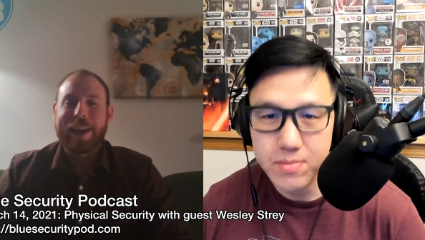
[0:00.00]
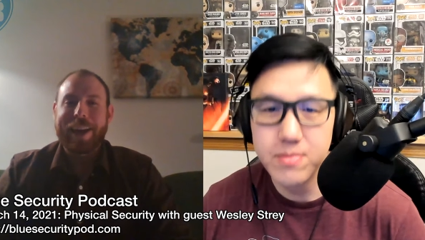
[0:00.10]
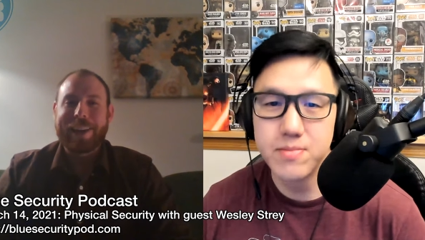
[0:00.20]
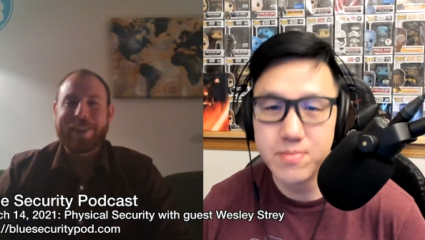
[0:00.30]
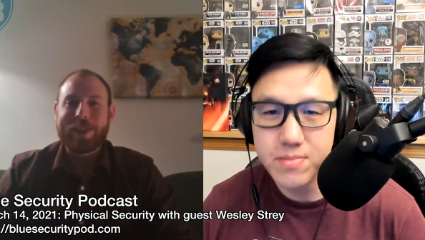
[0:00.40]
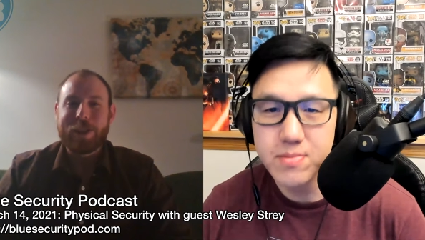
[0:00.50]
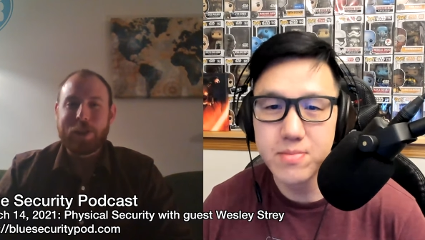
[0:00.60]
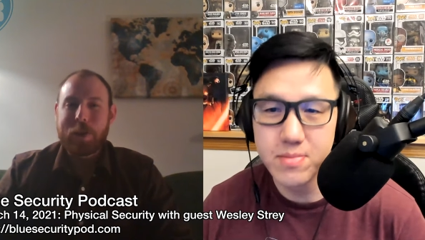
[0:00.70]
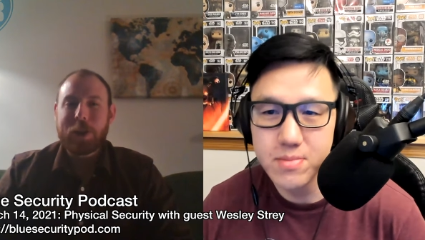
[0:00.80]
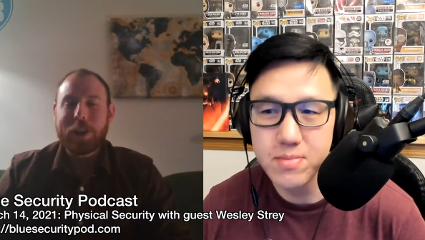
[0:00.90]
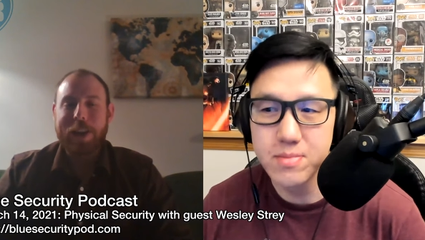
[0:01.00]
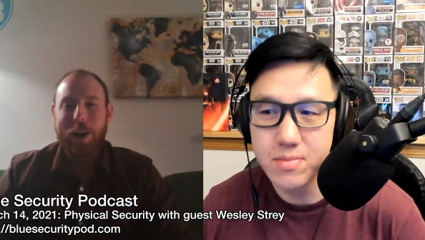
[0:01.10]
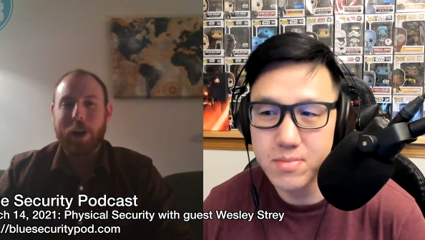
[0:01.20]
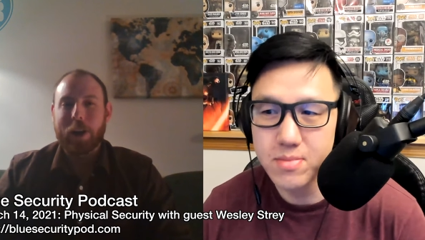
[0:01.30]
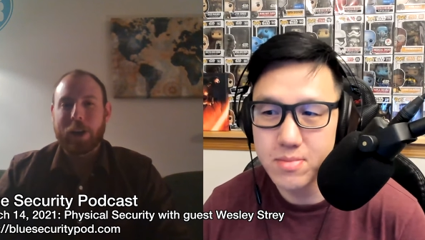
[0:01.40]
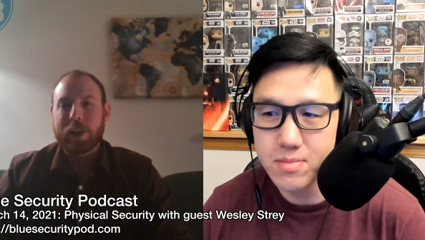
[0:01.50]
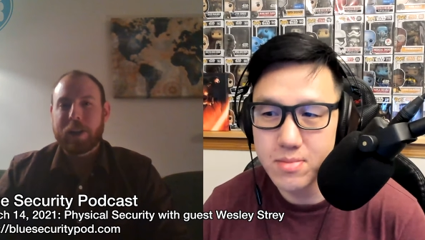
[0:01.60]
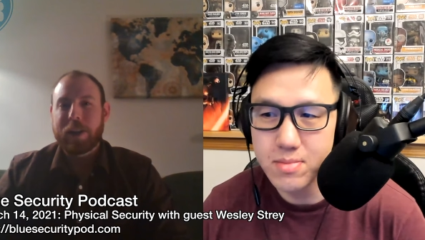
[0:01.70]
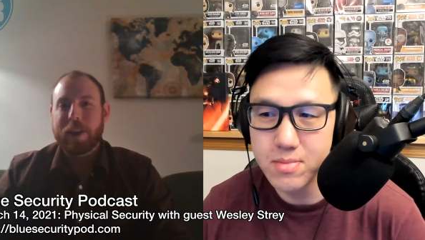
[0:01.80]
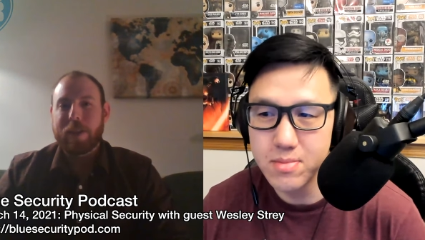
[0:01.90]
Speaker 1: and usually are
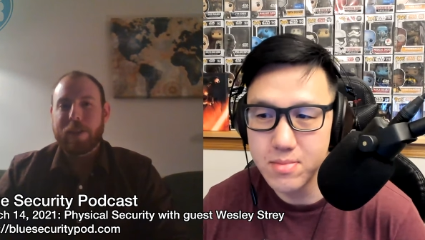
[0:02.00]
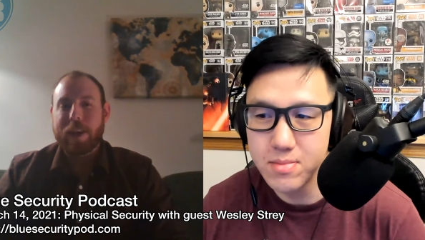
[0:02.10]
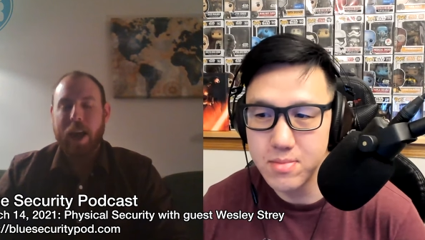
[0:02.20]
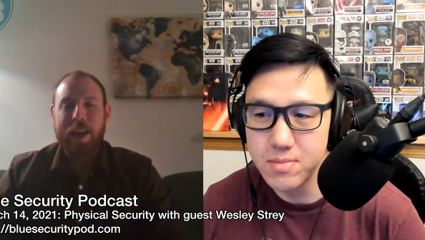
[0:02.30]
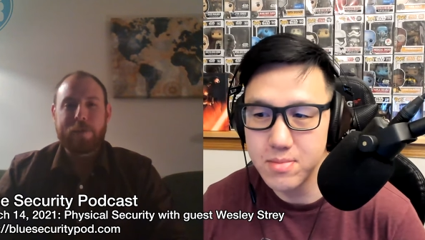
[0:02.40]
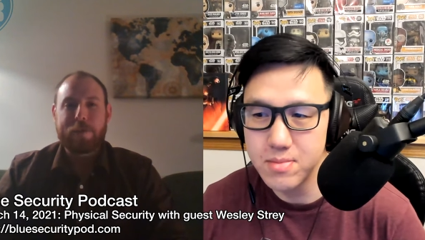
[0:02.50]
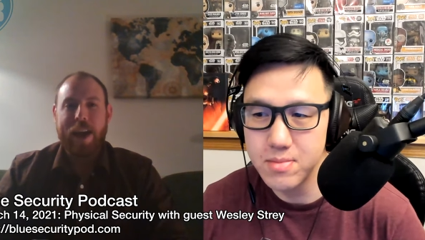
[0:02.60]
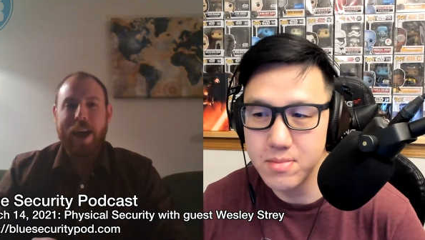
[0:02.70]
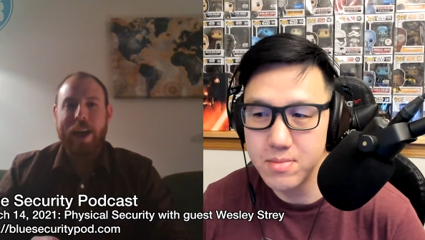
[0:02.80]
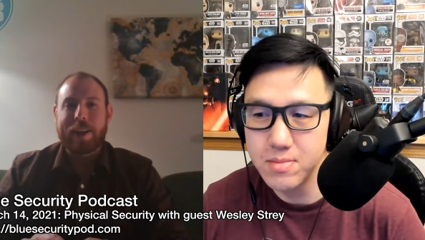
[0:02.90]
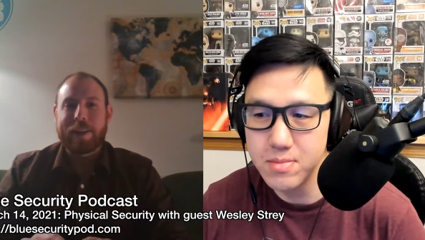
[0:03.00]
kind of that